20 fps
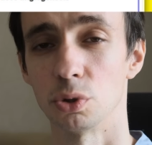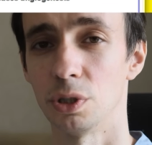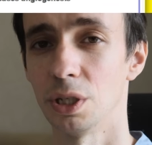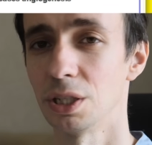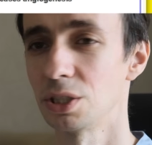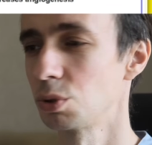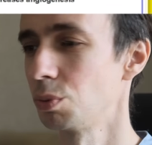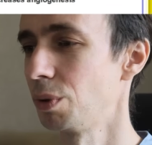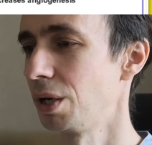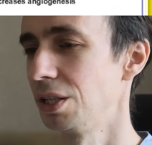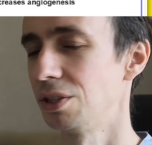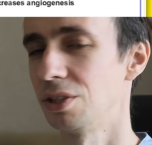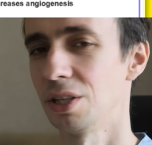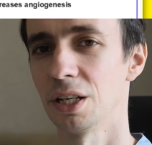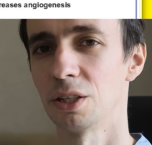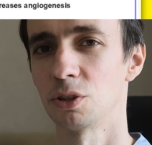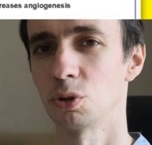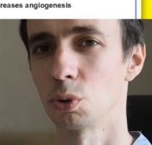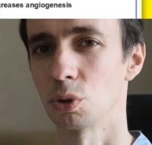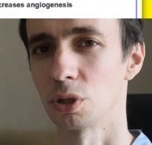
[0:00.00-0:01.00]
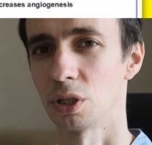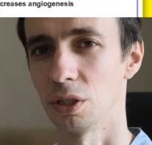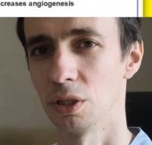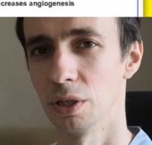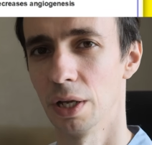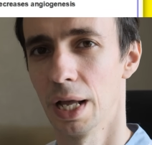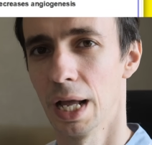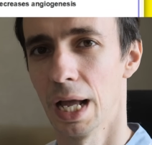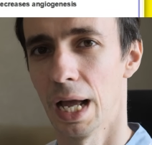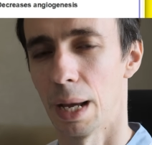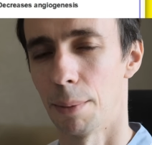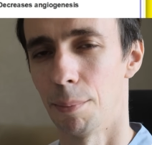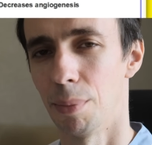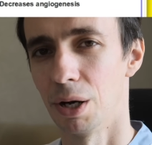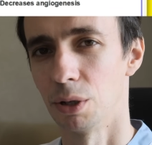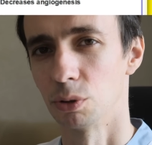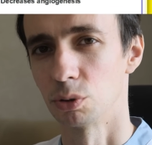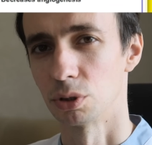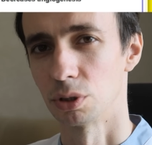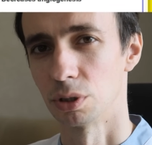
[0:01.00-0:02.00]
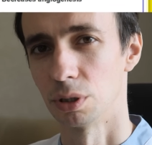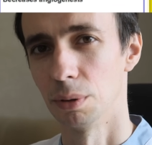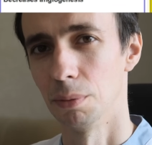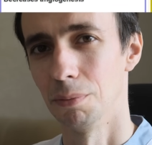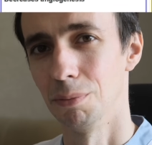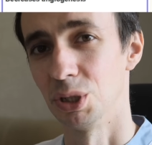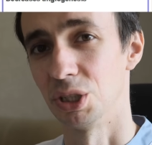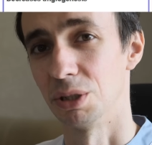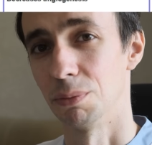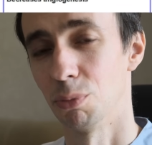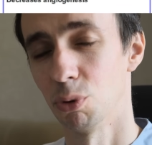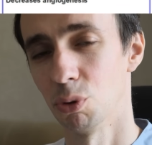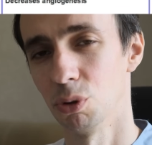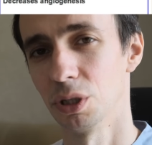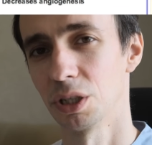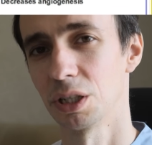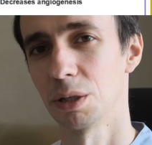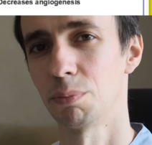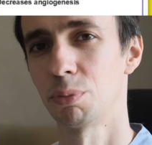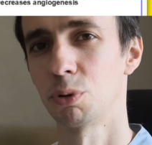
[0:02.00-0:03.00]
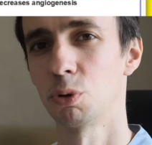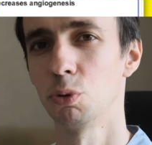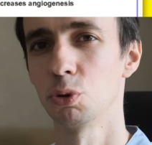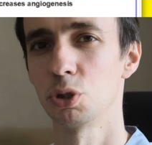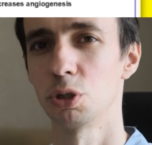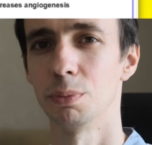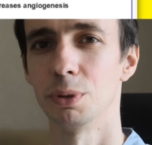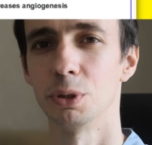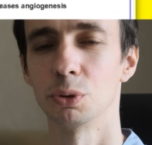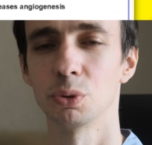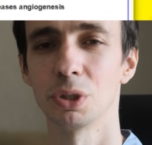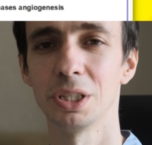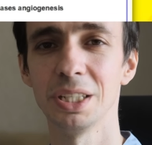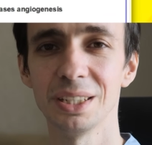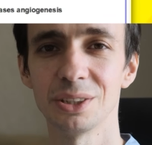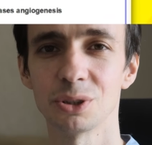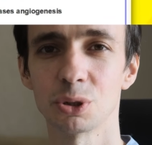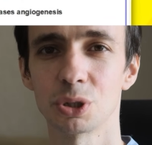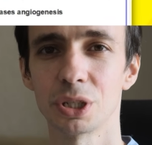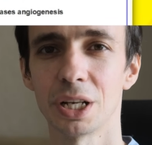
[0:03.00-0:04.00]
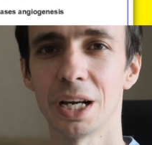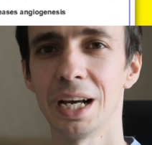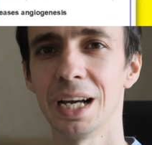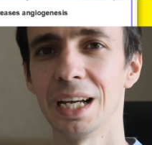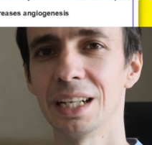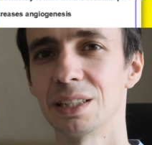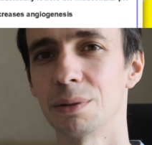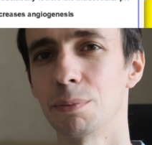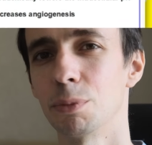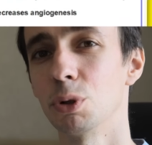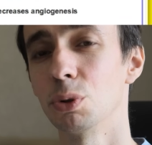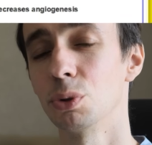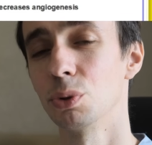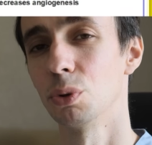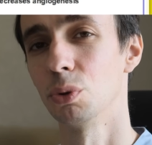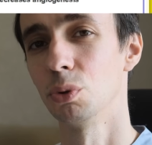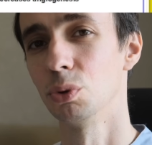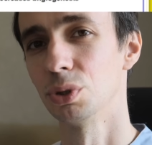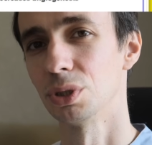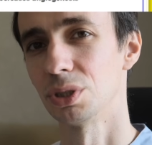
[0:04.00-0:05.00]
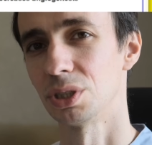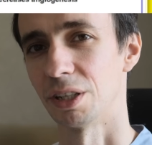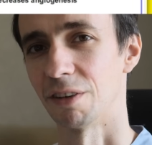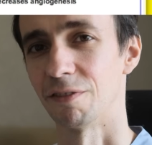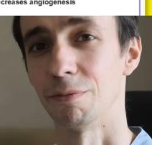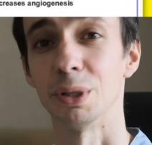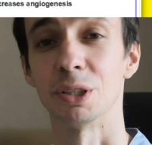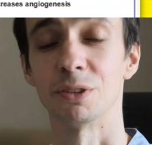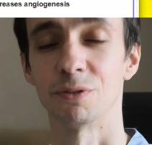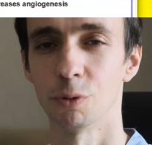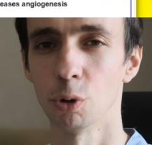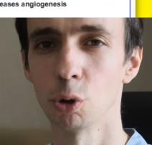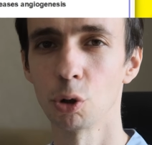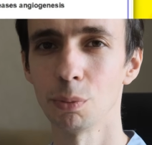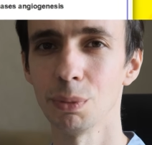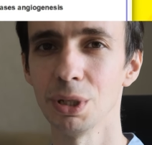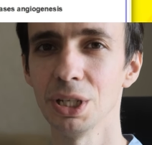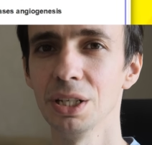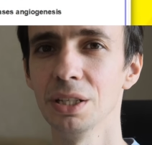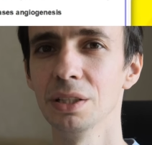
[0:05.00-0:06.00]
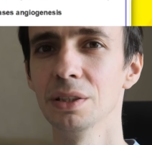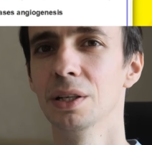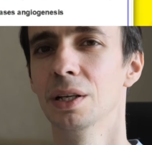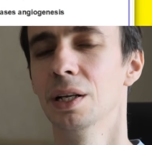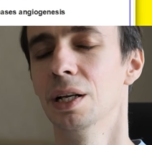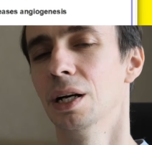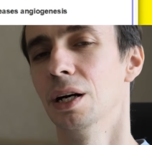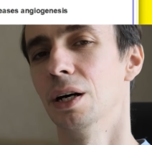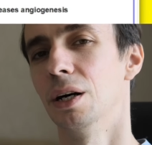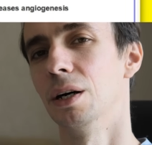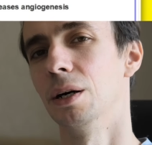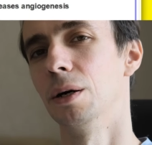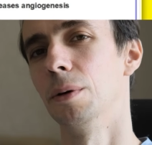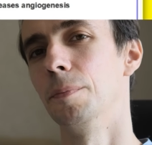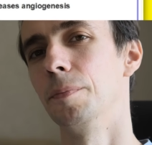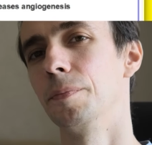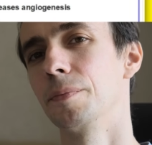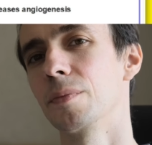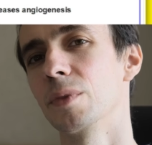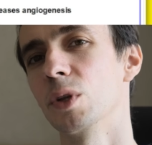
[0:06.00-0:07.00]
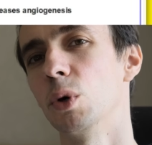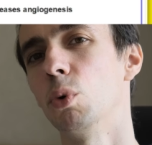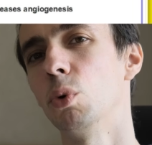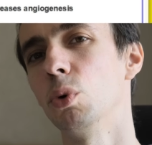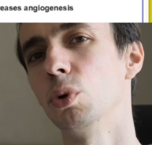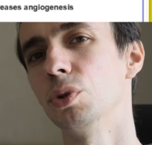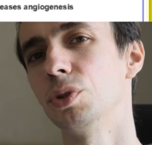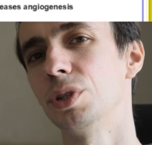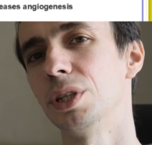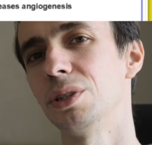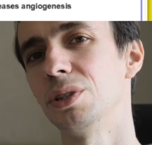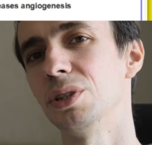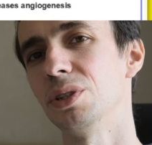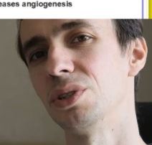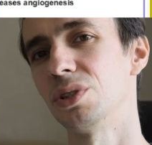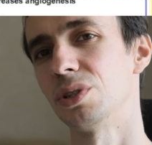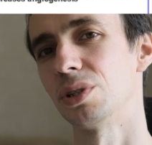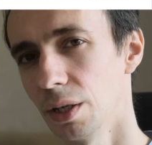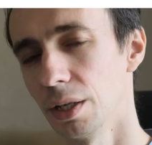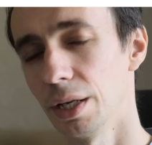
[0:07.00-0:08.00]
That's why they are talking about metabolic approach, about keto diet, about all this stuff, metformin, all that is